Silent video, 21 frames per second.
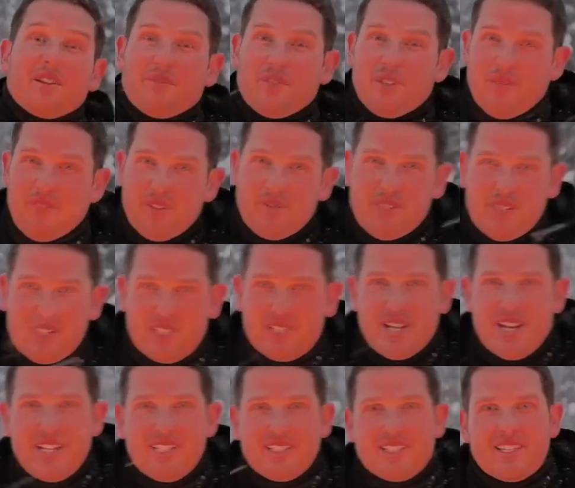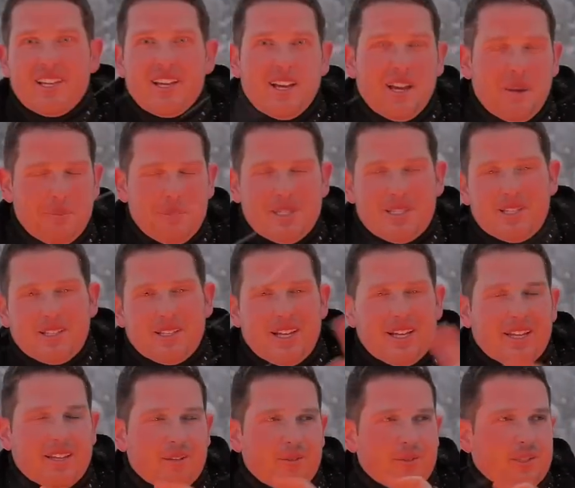the 50 states. I'm missing
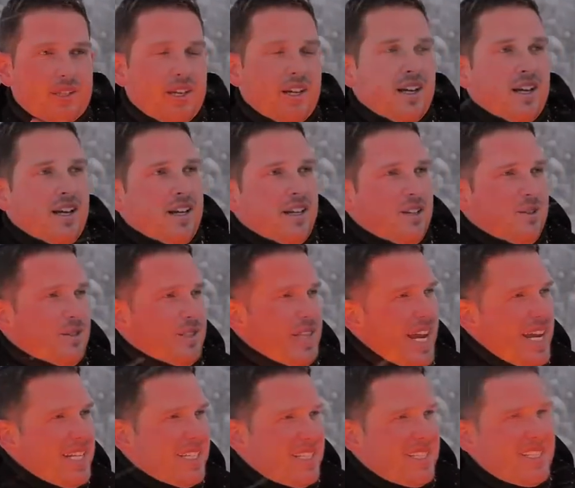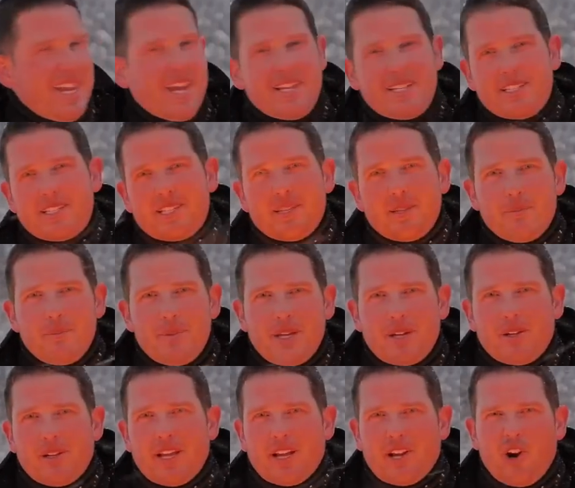like those dang states in the
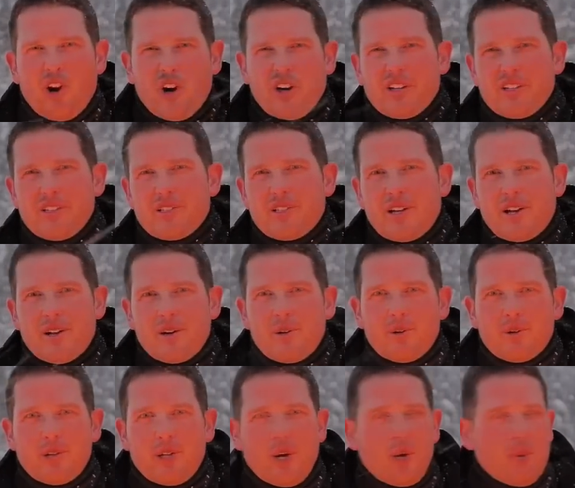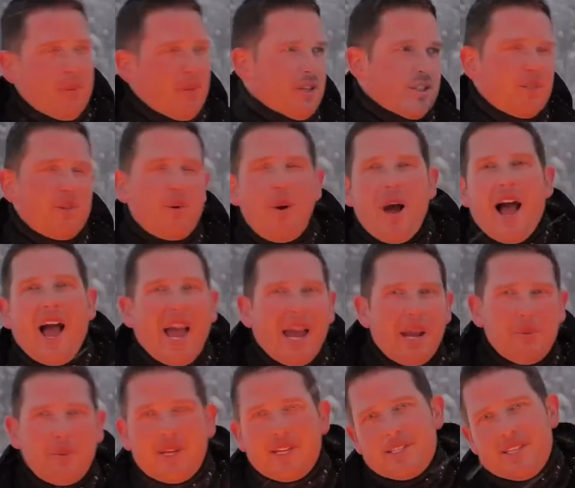middle, like Arkansas and Oklahoma. There's no
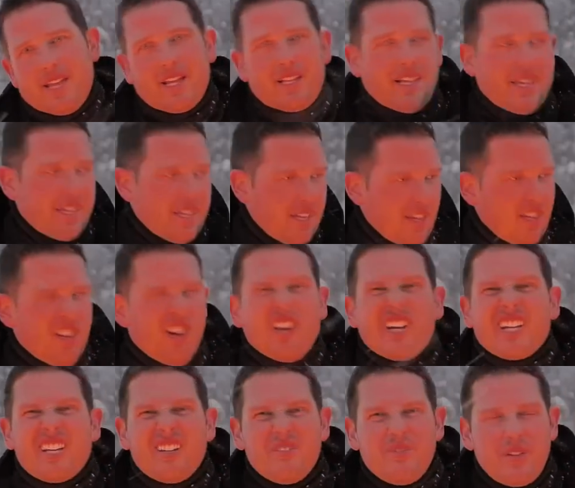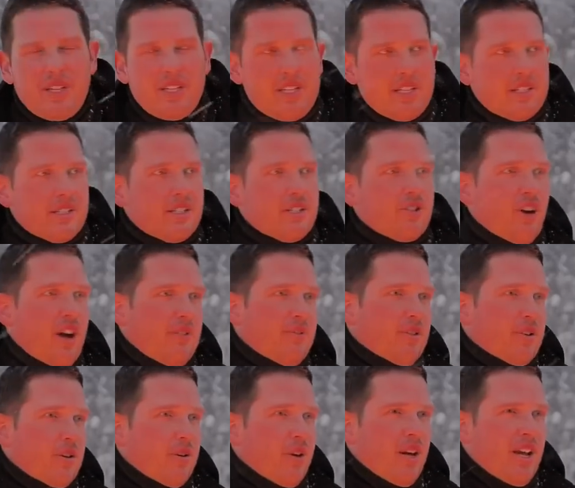highways that like are convenient to
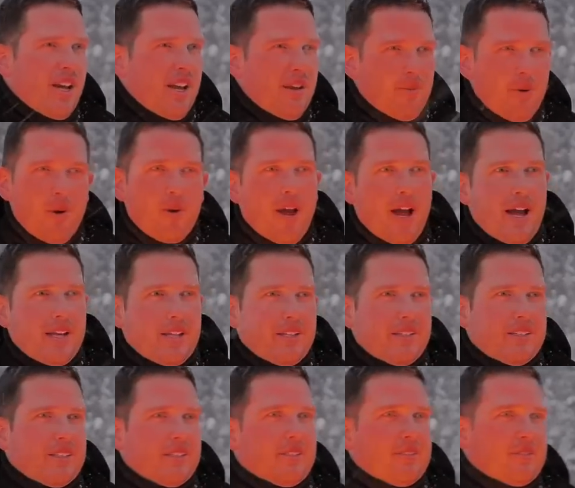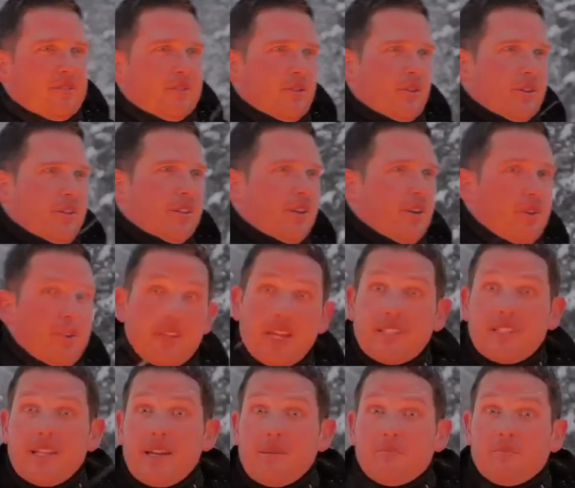drive through. Rhode Island and North Dakota.
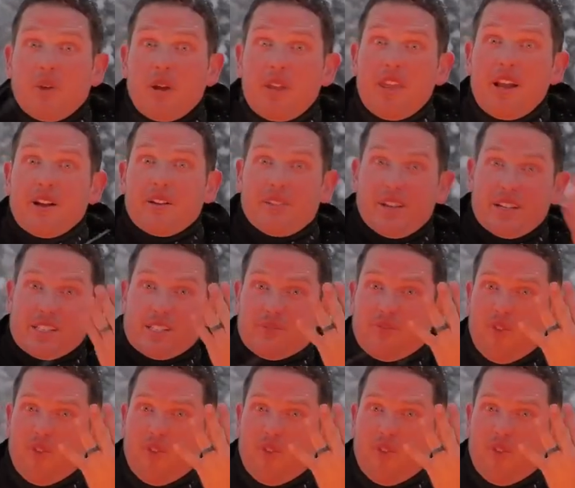That's it right there. There's